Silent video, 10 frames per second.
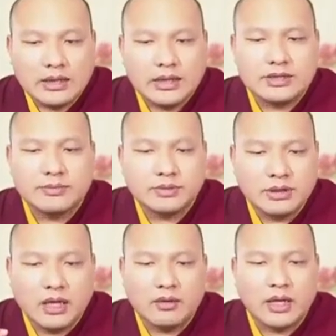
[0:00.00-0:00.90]
he had
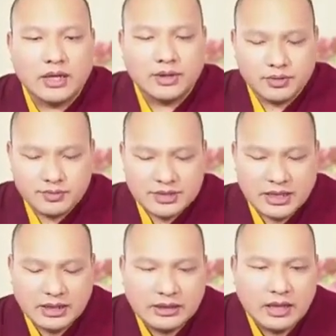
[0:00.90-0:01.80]
made especially
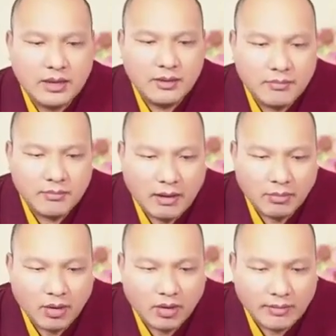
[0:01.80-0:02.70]
strict
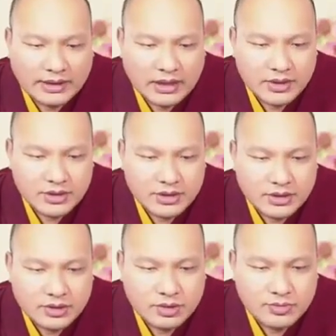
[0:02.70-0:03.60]
prohibitions against
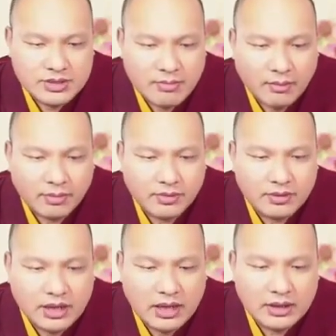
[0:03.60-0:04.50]
eating
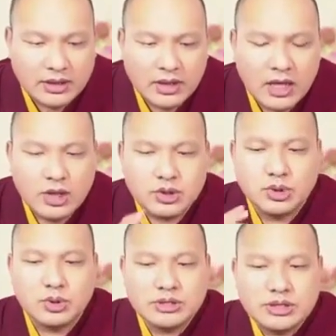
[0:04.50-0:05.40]
meat.
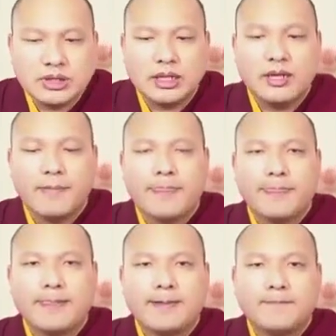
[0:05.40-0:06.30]
Now, there are many
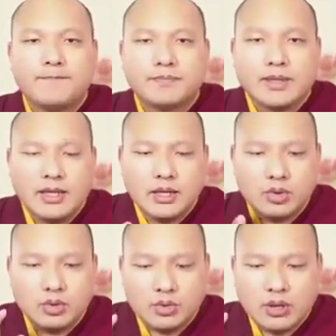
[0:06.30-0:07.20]
reasons why he did
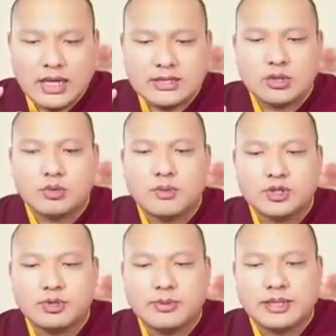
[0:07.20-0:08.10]
this. Now, for one
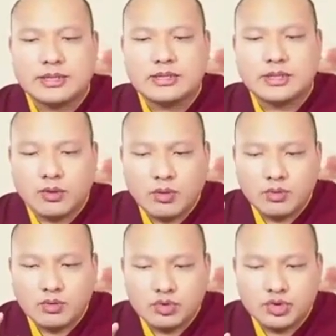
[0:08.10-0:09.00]
perspective is,
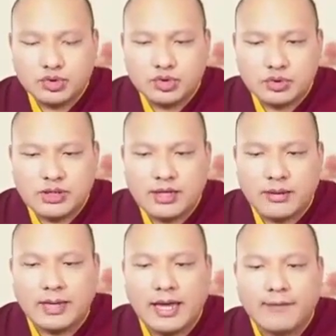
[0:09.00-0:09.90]
as I said
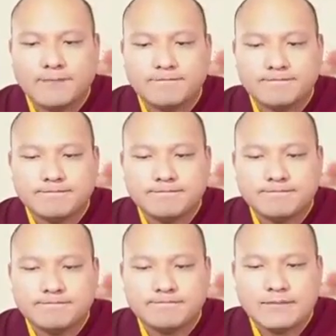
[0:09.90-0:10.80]
before,
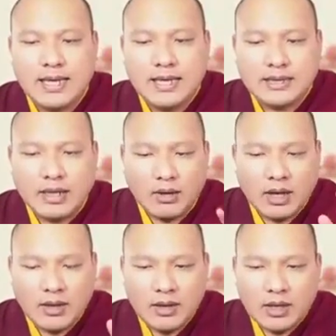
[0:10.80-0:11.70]
when he was
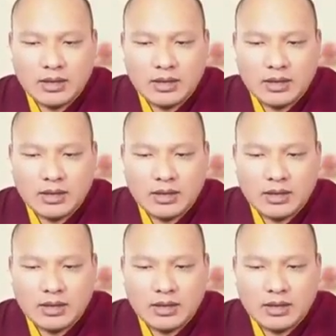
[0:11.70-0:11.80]
young.